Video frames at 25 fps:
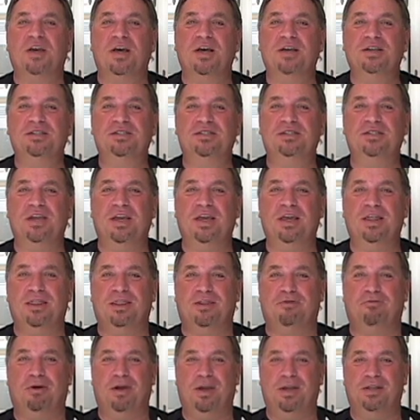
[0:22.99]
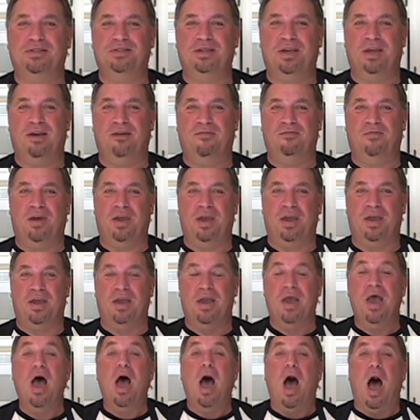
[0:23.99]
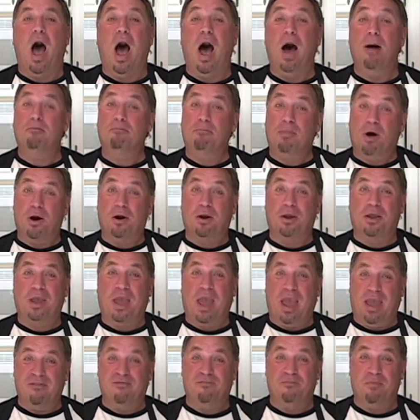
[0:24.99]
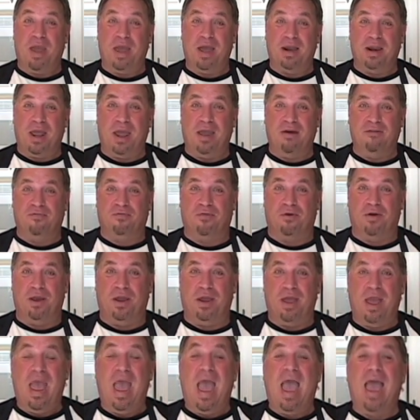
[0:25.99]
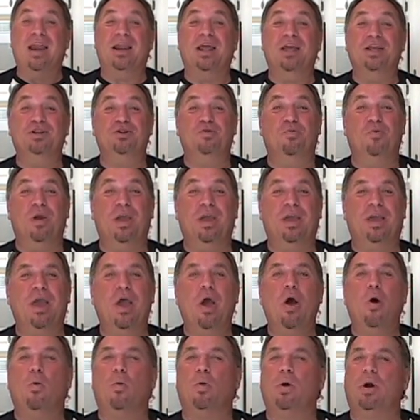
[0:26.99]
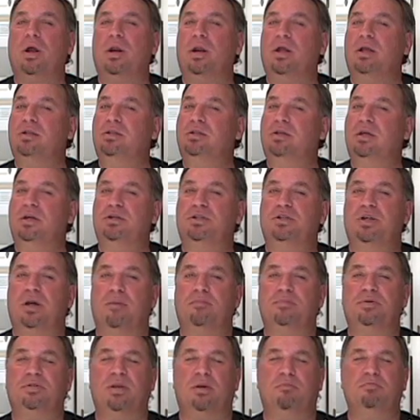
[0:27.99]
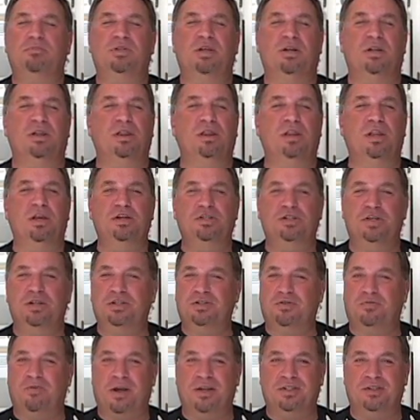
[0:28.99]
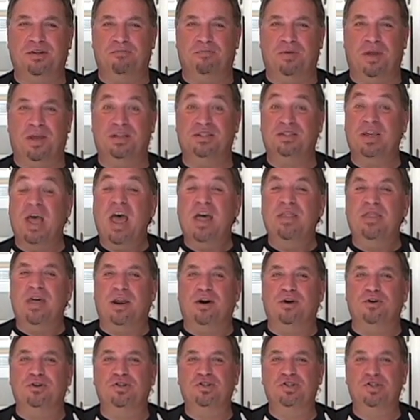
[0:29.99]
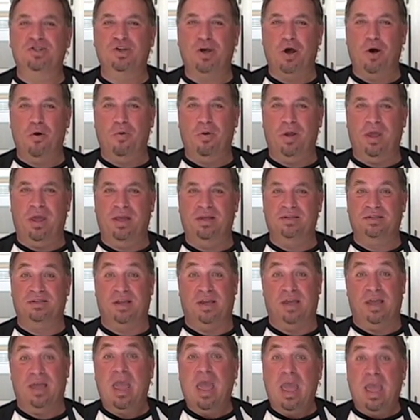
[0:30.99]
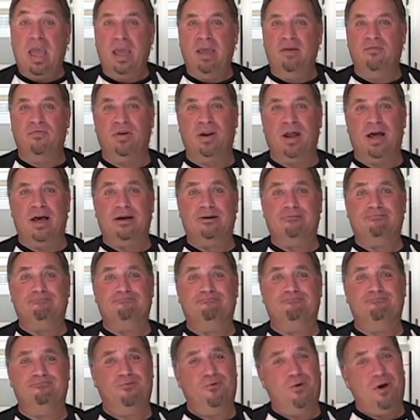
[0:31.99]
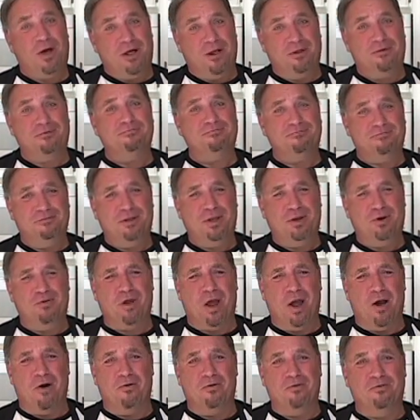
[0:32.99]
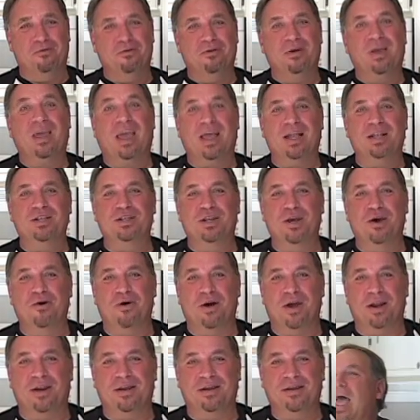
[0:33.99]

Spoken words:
C3TV. I'm Mark Caveman Avery, and each week we're going to dish up some delicious recipes that are so easy, even well, you know, can do it.